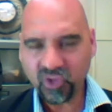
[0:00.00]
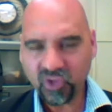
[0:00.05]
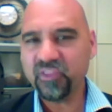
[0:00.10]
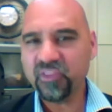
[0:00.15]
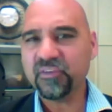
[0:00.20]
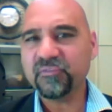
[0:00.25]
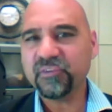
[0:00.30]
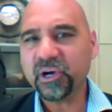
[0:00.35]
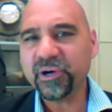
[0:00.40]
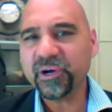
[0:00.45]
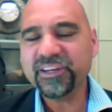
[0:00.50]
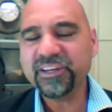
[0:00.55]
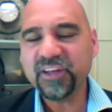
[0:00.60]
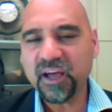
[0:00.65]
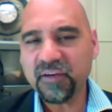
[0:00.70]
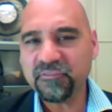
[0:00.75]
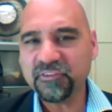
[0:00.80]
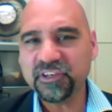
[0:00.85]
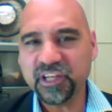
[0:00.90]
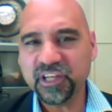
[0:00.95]
The very
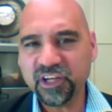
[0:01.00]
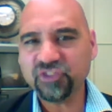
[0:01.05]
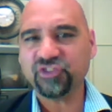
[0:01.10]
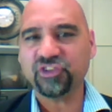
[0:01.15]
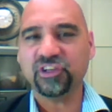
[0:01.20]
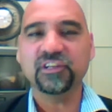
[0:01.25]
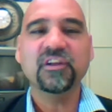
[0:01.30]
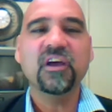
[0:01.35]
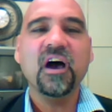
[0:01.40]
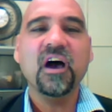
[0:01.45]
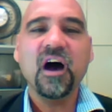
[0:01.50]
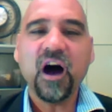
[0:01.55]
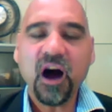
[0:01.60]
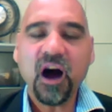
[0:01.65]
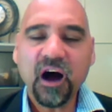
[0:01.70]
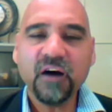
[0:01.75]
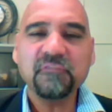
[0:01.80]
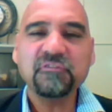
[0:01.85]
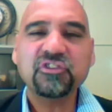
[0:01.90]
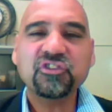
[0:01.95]
definition
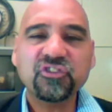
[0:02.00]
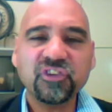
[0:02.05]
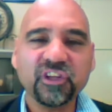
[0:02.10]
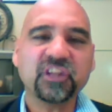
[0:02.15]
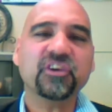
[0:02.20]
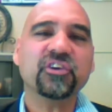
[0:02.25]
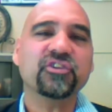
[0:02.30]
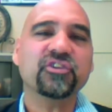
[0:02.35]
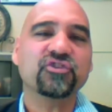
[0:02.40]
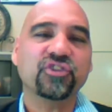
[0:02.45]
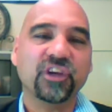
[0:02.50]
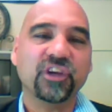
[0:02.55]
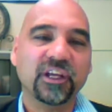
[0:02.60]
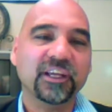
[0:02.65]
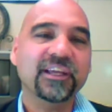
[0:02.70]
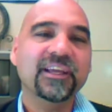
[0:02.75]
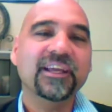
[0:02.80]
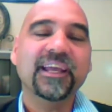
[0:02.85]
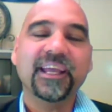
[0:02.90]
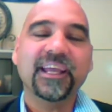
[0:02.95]
of
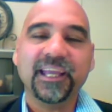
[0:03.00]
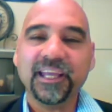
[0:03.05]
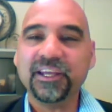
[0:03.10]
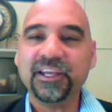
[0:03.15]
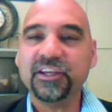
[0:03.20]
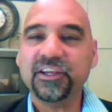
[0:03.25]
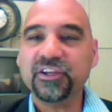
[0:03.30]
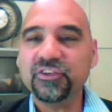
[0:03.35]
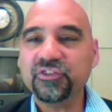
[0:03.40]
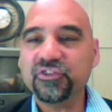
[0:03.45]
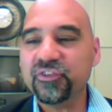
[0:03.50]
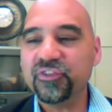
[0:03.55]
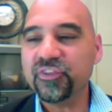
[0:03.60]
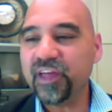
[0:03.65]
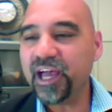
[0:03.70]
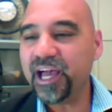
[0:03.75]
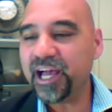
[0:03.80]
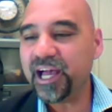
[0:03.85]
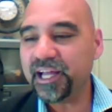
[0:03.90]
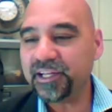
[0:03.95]
synergy is
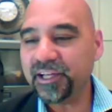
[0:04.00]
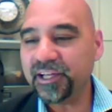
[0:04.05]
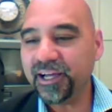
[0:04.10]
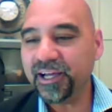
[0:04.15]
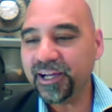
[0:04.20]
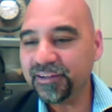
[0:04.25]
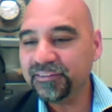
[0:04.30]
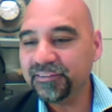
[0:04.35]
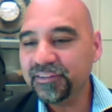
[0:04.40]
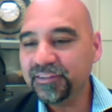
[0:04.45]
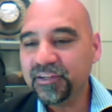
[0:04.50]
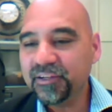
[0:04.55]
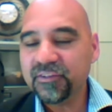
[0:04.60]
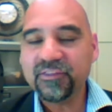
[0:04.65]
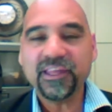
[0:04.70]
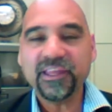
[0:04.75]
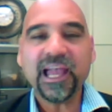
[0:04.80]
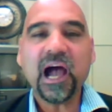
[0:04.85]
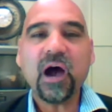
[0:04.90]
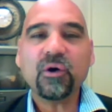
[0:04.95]
that uh,
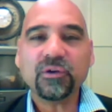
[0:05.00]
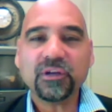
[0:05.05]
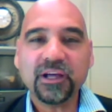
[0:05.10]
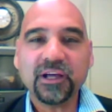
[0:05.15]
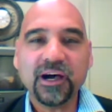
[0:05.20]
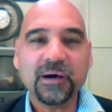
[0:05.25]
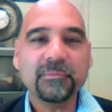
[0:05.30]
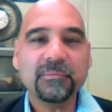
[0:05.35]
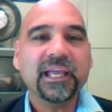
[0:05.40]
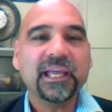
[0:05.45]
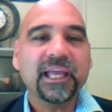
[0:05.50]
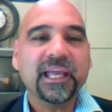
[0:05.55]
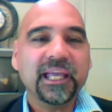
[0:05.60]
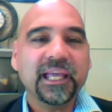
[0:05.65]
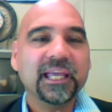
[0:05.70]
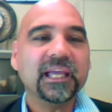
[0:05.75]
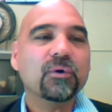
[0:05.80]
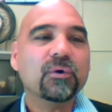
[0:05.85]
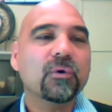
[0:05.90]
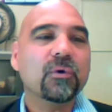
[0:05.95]
the outcome
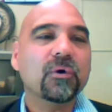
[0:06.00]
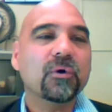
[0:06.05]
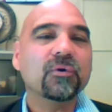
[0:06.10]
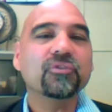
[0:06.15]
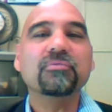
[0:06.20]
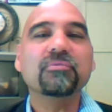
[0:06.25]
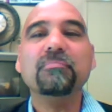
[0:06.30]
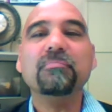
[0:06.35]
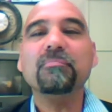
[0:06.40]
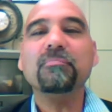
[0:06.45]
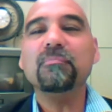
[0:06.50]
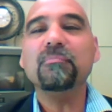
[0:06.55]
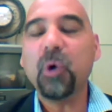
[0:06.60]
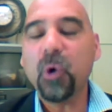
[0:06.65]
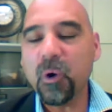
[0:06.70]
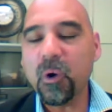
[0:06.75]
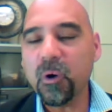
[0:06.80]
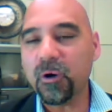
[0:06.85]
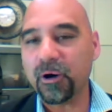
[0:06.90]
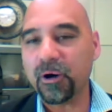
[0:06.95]
equals
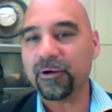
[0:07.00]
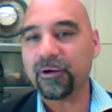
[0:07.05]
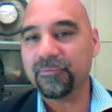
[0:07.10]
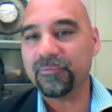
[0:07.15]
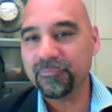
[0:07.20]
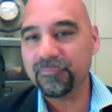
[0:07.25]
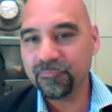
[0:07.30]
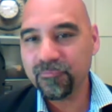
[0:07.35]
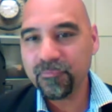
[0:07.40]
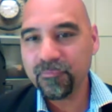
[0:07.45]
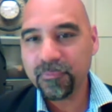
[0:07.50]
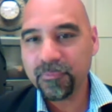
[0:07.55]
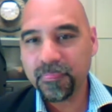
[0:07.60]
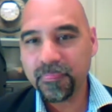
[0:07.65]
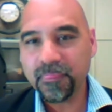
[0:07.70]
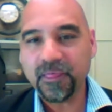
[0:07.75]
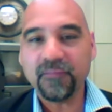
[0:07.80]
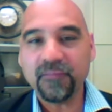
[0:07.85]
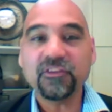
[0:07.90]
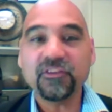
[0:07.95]
more
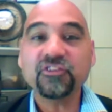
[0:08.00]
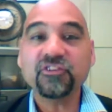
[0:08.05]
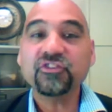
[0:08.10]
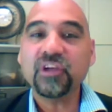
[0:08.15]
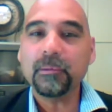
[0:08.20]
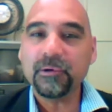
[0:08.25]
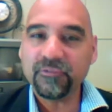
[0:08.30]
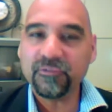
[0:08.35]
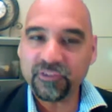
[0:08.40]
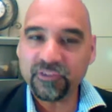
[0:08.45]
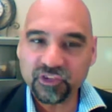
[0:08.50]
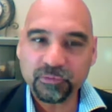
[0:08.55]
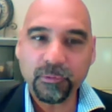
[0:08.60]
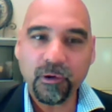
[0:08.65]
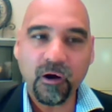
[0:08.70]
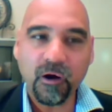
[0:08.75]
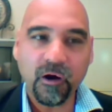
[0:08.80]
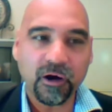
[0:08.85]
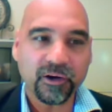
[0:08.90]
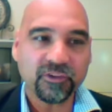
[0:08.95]
than the sum of its
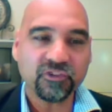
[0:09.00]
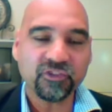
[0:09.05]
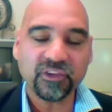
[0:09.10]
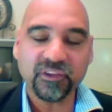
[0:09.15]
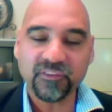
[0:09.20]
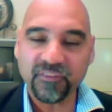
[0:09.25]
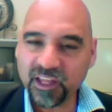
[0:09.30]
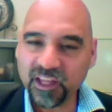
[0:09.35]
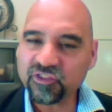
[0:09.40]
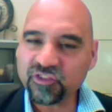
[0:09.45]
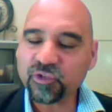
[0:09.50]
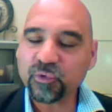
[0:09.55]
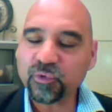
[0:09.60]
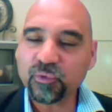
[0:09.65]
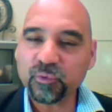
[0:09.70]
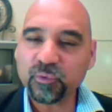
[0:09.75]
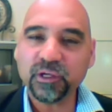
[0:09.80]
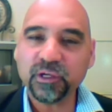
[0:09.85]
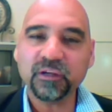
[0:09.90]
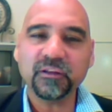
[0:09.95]
parts. And that's a
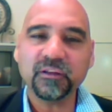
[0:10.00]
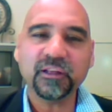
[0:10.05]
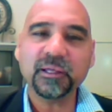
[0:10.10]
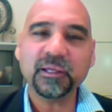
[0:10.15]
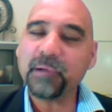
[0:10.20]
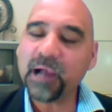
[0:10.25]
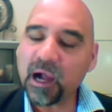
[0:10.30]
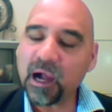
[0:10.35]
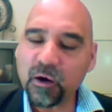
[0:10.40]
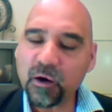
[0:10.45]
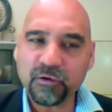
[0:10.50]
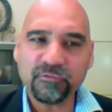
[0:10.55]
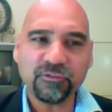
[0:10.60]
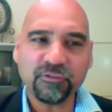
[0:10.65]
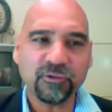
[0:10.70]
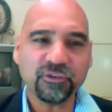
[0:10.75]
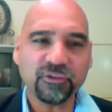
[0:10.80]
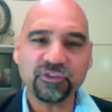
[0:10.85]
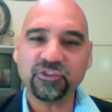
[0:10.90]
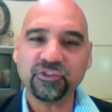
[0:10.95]
really
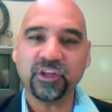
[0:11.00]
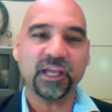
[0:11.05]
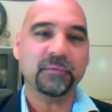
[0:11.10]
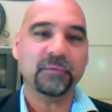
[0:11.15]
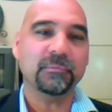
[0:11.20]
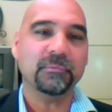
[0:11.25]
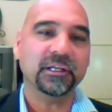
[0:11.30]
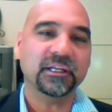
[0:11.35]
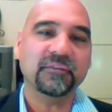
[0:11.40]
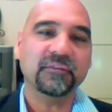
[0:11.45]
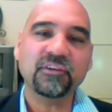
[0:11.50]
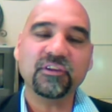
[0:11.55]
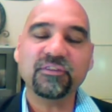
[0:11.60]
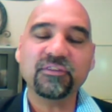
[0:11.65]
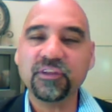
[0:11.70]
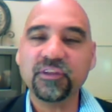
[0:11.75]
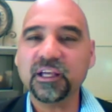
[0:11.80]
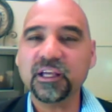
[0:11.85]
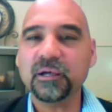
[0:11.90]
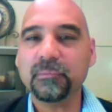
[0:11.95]
powerful statement. If
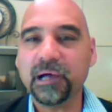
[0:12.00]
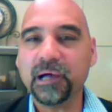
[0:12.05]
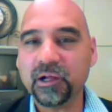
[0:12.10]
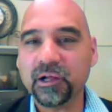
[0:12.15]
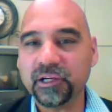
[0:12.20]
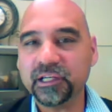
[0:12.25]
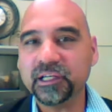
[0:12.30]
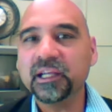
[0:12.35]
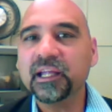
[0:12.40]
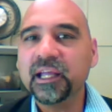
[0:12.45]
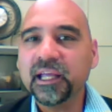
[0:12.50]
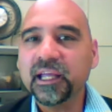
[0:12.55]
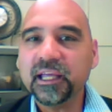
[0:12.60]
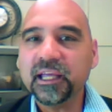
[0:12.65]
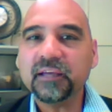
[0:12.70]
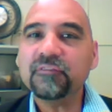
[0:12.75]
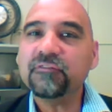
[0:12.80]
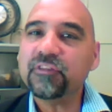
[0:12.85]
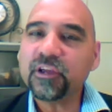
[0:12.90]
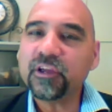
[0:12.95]
you think about it,
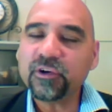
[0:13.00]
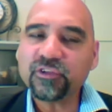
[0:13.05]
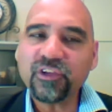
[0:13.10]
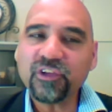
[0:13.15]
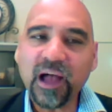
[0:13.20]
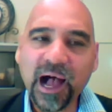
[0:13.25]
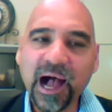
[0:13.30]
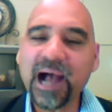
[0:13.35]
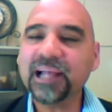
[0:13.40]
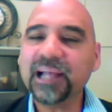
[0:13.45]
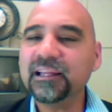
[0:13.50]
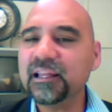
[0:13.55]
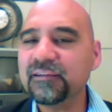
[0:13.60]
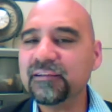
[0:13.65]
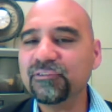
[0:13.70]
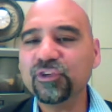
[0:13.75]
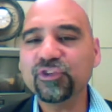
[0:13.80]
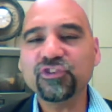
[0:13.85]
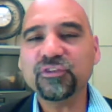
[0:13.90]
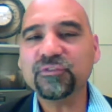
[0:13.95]
if there's high
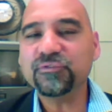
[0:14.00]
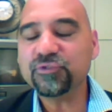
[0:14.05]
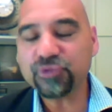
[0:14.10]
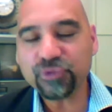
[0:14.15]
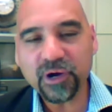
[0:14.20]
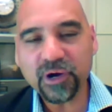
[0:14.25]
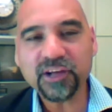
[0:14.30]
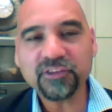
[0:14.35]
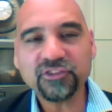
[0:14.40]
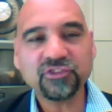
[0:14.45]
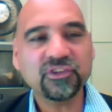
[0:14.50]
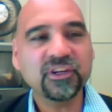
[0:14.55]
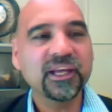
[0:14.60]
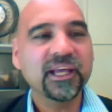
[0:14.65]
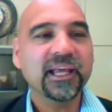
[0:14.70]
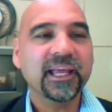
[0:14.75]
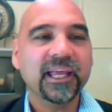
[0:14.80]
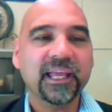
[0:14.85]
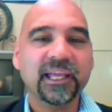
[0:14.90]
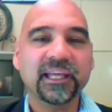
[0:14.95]
levels of trust
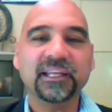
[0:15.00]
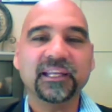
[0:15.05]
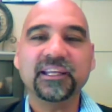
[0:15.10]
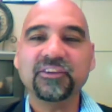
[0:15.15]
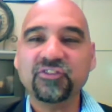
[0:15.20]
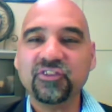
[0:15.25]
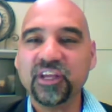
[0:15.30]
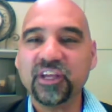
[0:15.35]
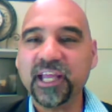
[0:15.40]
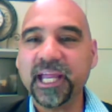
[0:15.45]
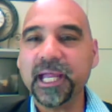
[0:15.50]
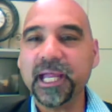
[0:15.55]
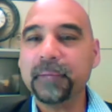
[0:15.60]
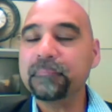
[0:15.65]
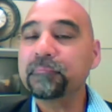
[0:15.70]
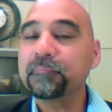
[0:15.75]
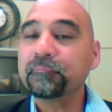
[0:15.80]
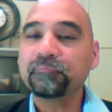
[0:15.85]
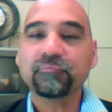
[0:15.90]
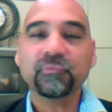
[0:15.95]
in a
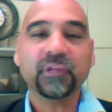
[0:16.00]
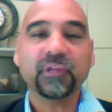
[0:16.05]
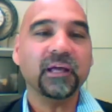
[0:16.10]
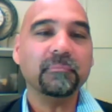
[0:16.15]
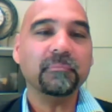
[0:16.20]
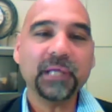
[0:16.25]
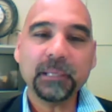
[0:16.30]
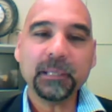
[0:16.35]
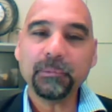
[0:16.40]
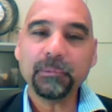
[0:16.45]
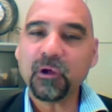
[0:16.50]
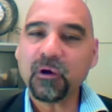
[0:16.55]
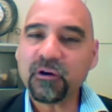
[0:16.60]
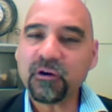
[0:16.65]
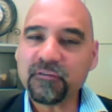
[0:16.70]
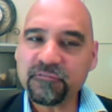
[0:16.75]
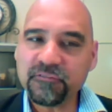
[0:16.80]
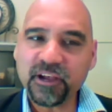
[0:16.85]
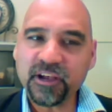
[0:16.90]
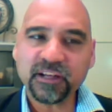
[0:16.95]
team and people
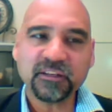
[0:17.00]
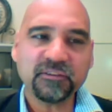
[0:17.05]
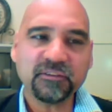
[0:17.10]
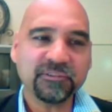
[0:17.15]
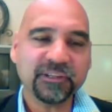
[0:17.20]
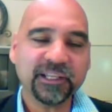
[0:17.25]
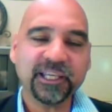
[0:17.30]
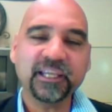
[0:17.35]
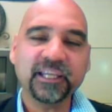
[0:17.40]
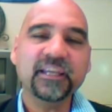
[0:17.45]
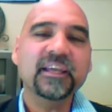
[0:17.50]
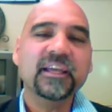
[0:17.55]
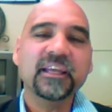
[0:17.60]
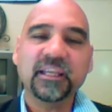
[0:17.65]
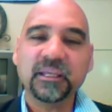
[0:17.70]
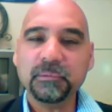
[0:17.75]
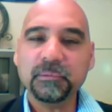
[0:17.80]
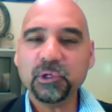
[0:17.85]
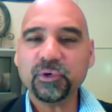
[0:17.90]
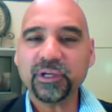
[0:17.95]
are effectively
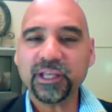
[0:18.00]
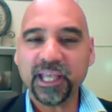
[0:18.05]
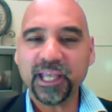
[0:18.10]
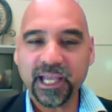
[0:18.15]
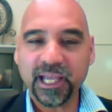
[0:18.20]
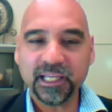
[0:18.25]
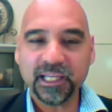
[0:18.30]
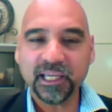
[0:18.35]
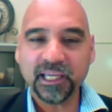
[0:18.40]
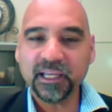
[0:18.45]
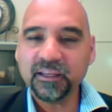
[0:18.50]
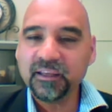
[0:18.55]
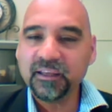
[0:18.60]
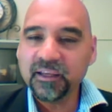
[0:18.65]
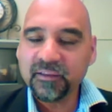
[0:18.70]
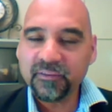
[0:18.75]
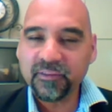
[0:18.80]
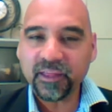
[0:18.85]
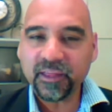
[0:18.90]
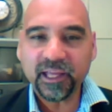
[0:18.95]
communicating,
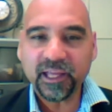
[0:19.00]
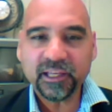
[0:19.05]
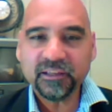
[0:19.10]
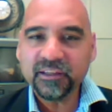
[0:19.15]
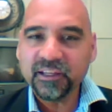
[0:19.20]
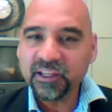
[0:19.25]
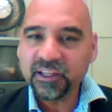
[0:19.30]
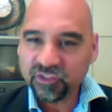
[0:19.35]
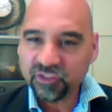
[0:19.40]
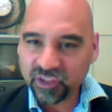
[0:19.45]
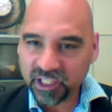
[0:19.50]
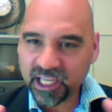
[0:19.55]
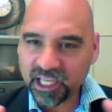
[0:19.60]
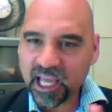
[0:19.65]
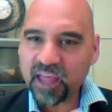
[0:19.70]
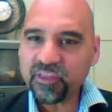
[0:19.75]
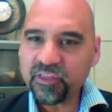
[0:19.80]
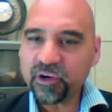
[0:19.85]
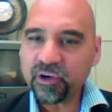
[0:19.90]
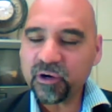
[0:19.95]
then
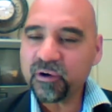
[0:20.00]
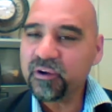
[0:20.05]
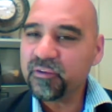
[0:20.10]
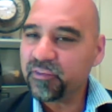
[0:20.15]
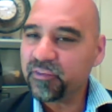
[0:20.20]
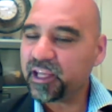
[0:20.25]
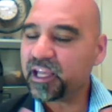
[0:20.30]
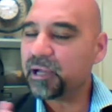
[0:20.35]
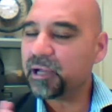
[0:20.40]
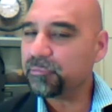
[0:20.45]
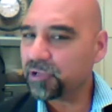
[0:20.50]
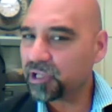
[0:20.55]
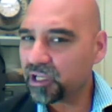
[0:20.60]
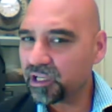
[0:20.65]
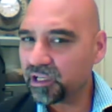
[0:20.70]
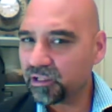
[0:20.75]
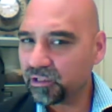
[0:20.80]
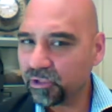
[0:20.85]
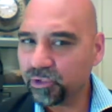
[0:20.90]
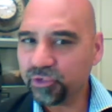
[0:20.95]
together they come to
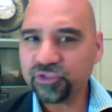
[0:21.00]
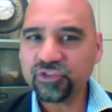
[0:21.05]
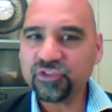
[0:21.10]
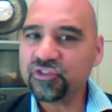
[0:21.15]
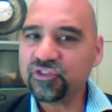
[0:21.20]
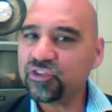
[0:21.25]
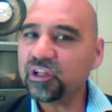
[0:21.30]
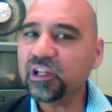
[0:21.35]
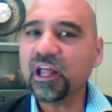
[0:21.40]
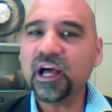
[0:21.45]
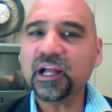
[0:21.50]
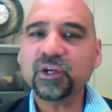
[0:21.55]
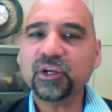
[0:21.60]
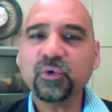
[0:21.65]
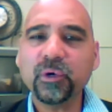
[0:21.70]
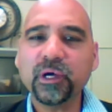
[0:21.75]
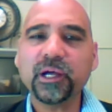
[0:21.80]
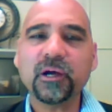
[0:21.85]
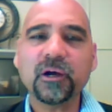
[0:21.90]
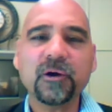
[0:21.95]
conclusions a
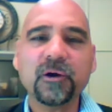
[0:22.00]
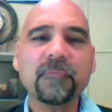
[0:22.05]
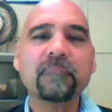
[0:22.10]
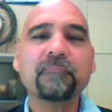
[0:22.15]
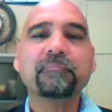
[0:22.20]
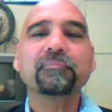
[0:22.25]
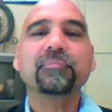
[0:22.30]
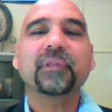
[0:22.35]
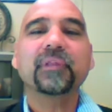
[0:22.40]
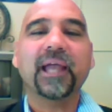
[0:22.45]
lot quicker